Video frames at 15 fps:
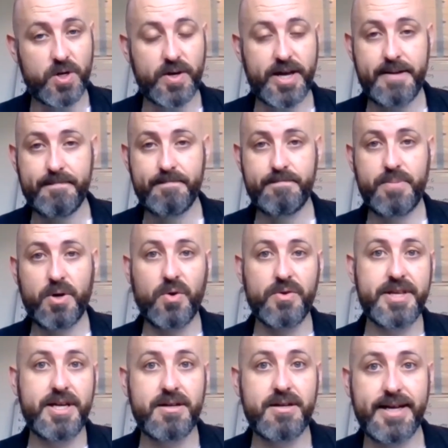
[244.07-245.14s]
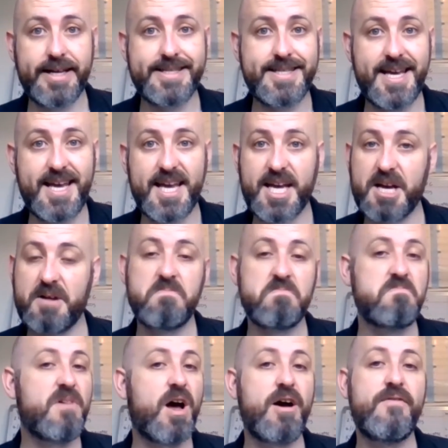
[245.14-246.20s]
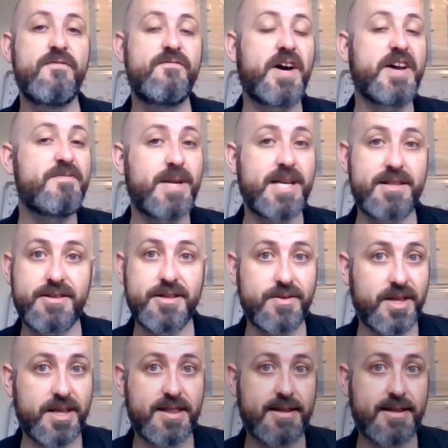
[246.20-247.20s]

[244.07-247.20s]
Okay, pause here and take 5 minutes to do